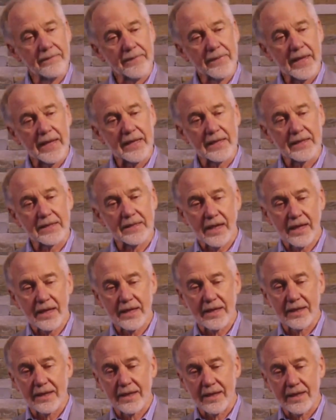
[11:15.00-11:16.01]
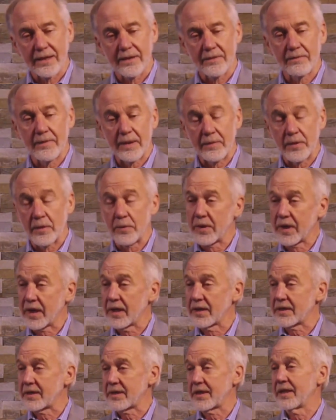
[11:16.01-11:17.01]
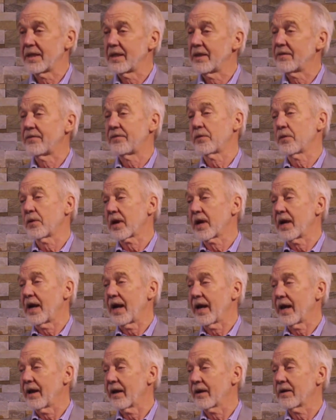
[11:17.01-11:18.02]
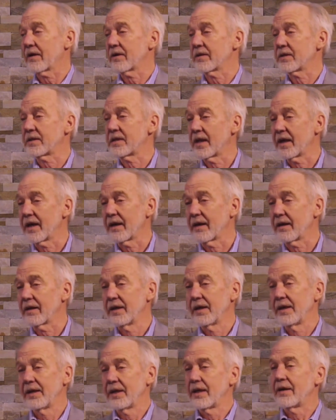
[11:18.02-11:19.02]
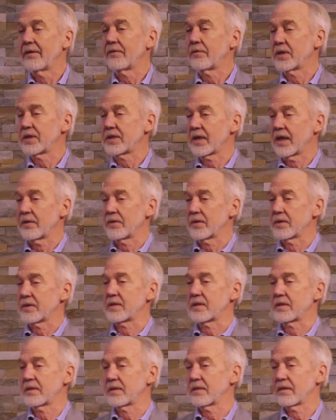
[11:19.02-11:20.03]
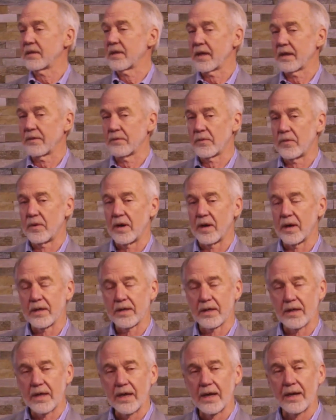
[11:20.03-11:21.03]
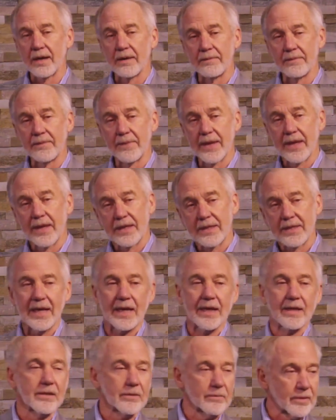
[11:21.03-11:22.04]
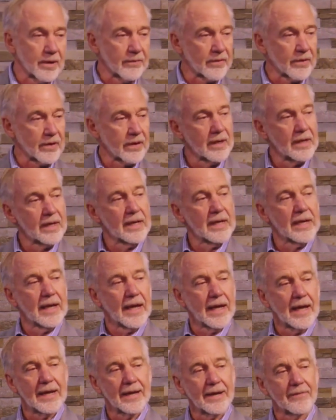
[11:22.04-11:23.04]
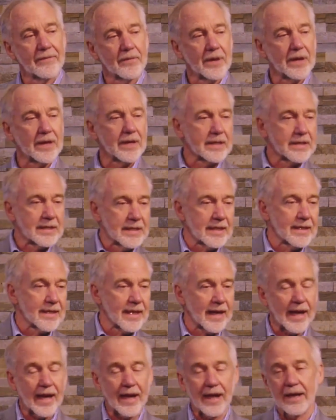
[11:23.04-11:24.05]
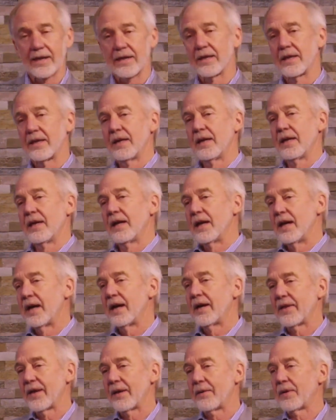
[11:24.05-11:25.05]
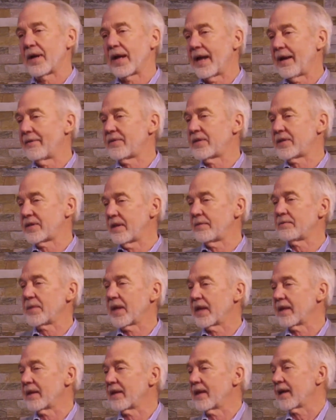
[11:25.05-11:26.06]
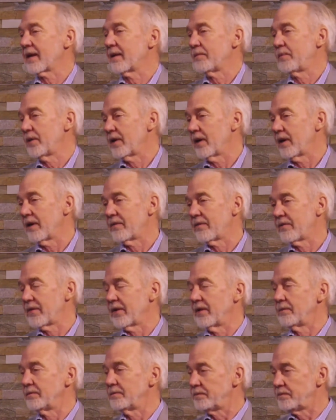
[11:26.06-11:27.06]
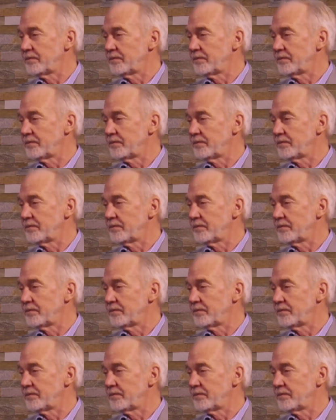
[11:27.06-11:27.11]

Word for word: they decided that maybe we could send the 4 kayakers there, of which I was that one, down the river, and if we did that, they would have something they could put on film.